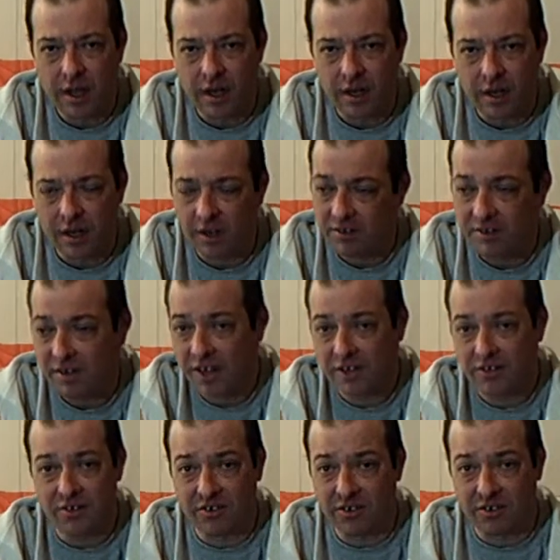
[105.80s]
And it's
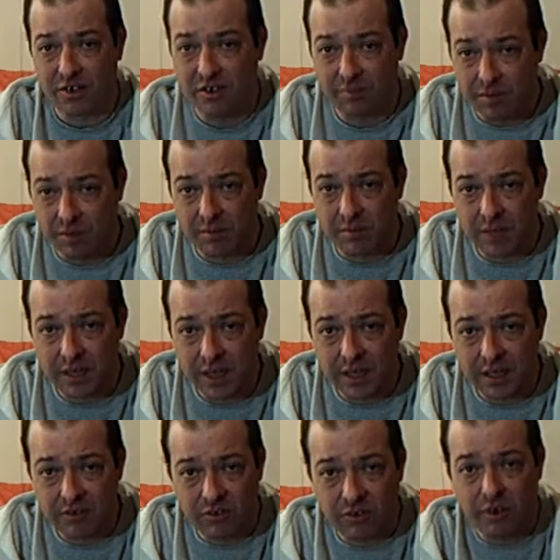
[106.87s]
not just going to be me,
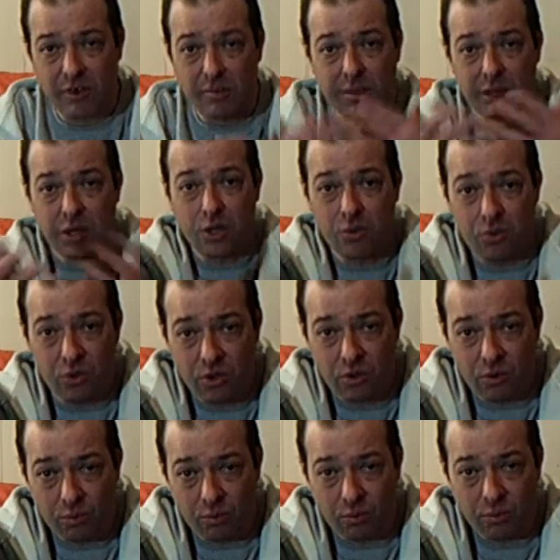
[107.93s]
it's going to be you
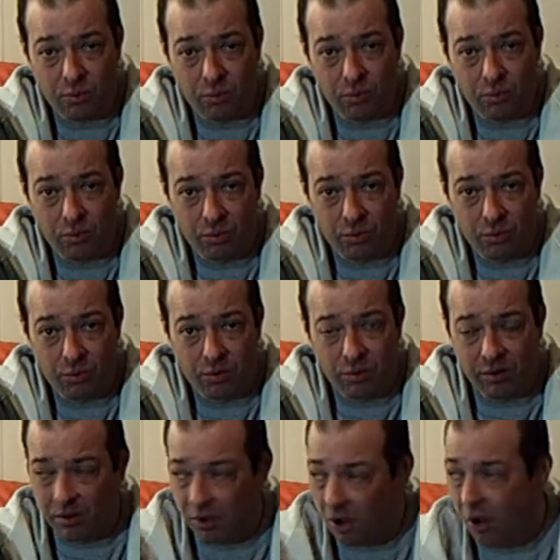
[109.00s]
too.
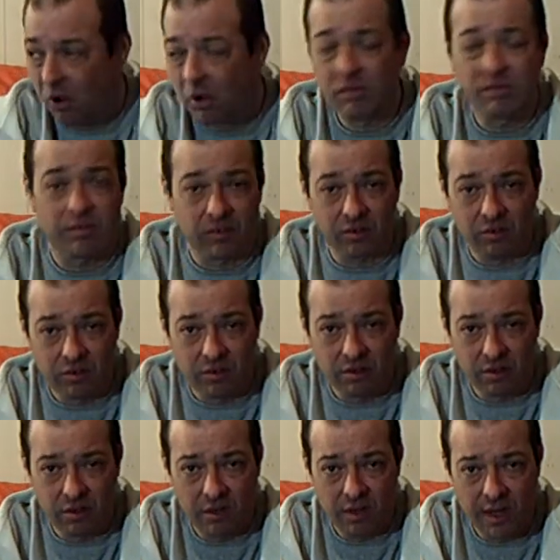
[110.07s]
All of us
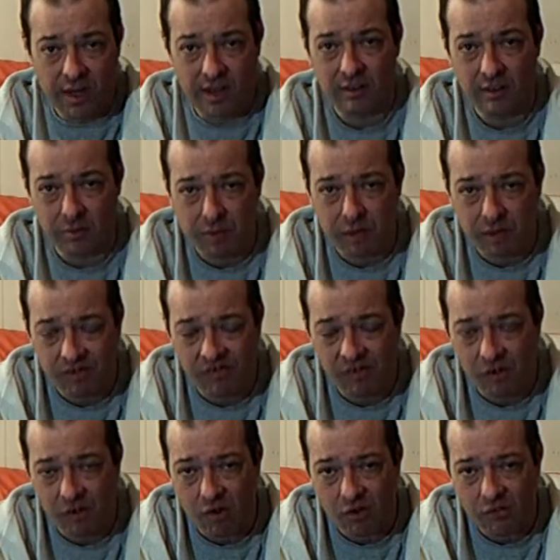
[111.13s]
have to be
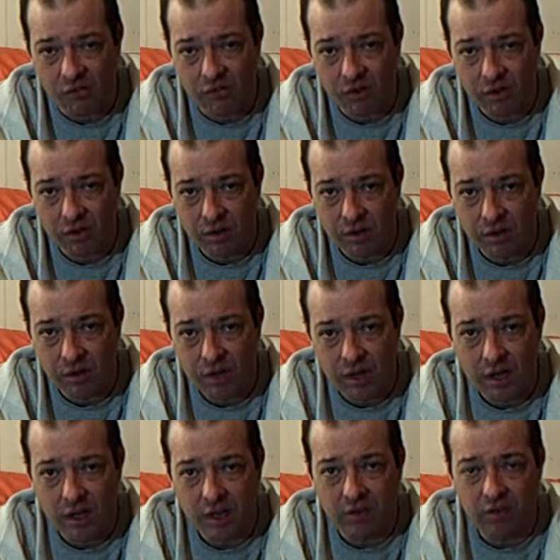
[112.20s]
involved
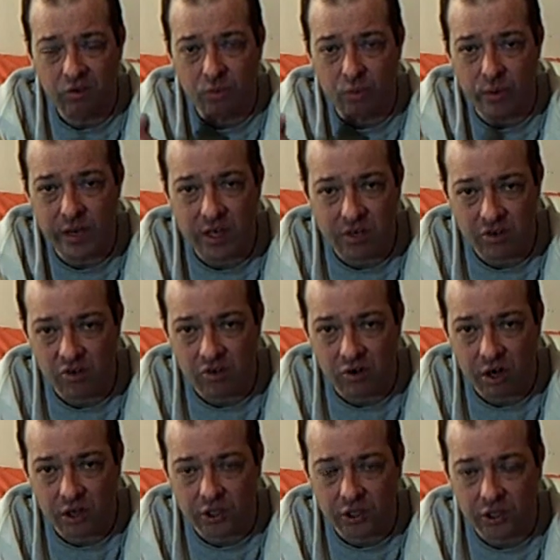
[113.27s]
in this
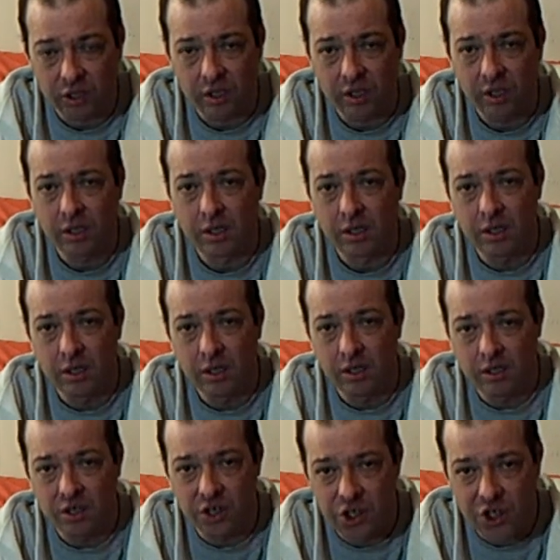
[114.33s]
reconstruction
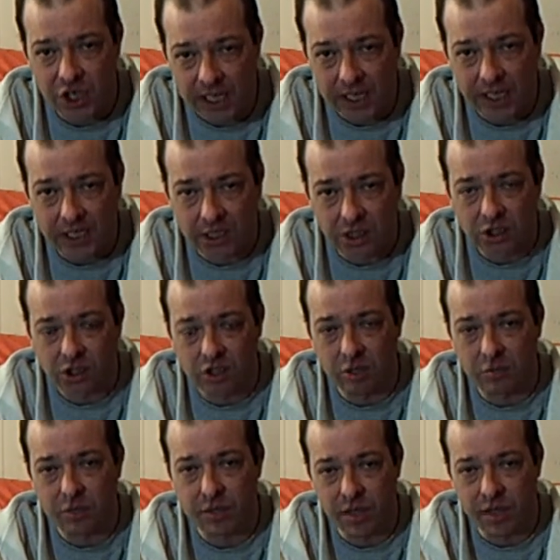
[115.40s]
to change
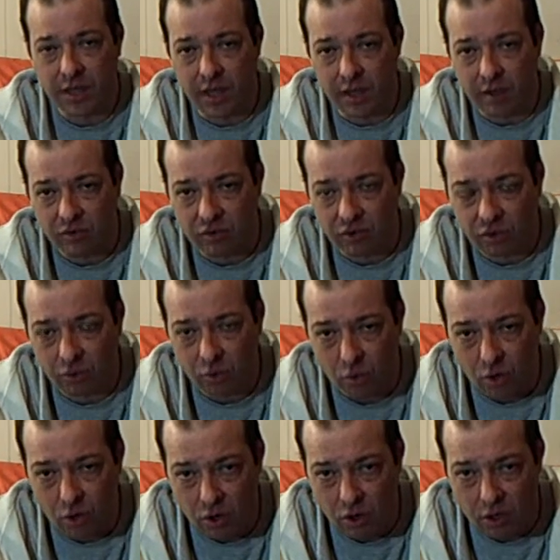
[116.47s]
some of the things that
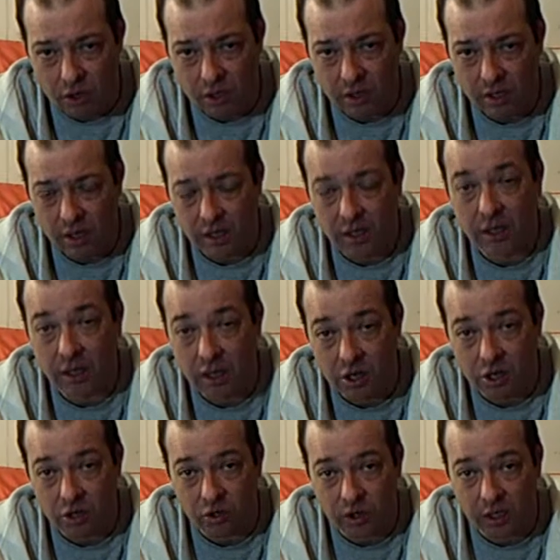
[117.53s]
are going on in the
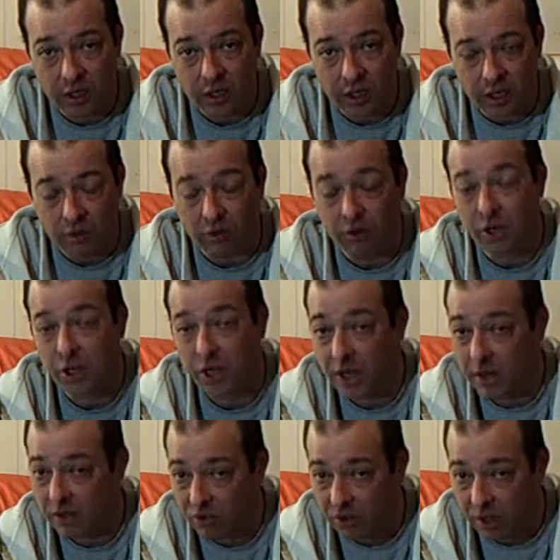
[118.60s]
country here in the
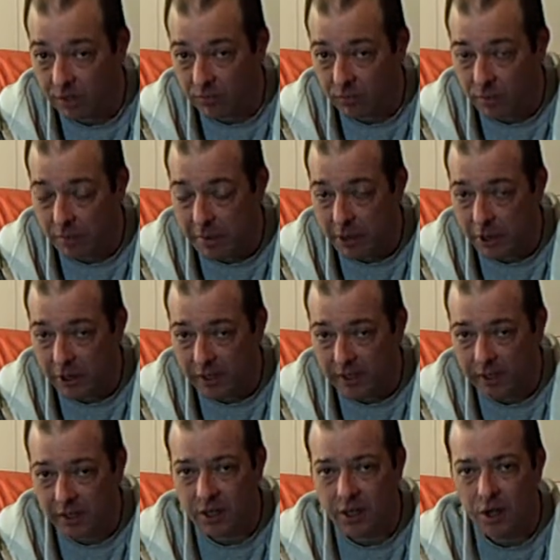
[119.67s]
United States of
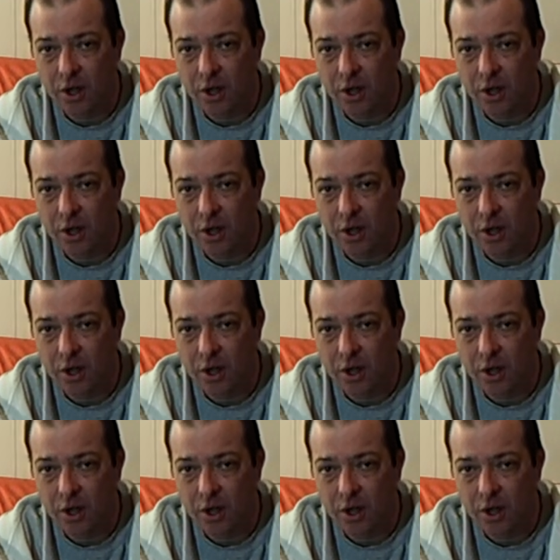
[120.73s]
America,